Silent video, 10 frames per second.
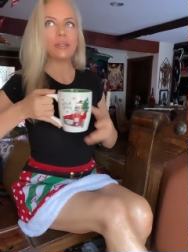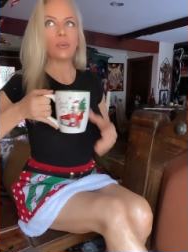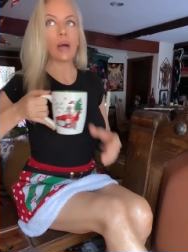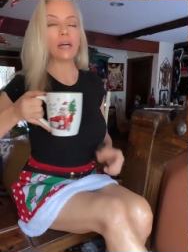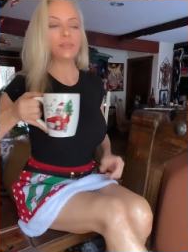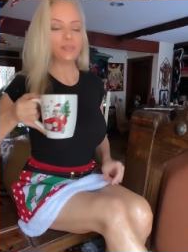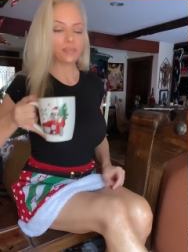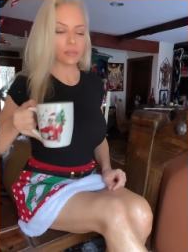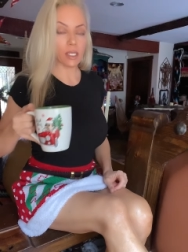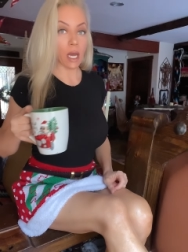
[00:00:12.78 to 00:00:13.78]
Well,
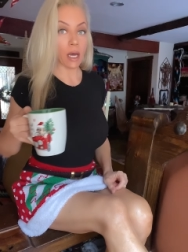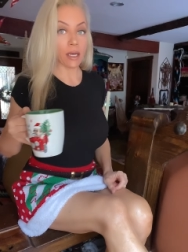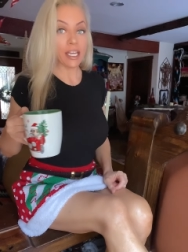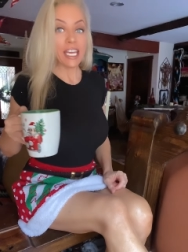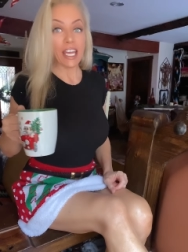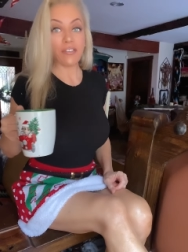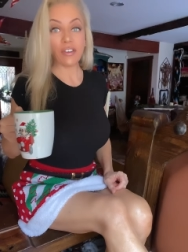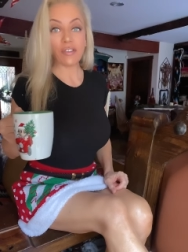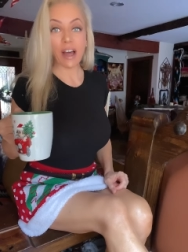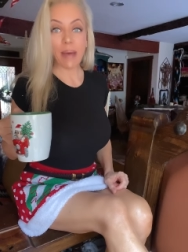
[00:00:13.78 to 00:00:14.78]
yeah, if
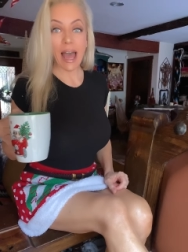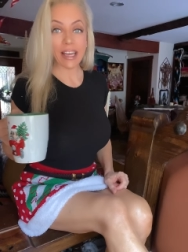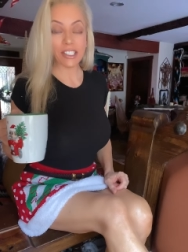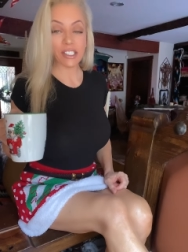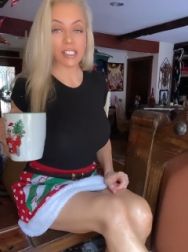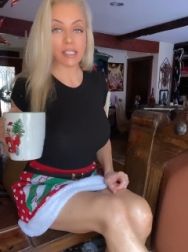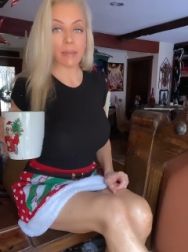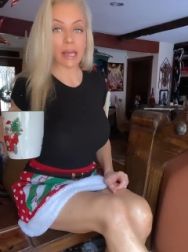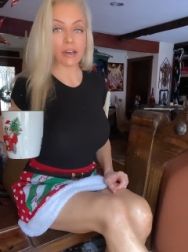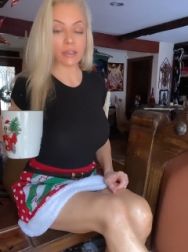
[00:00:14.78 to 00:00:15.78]
you've got packages to
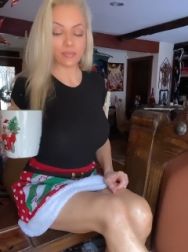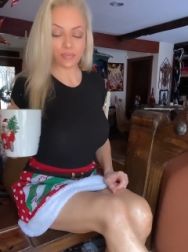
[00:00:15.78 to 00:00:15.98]
mail,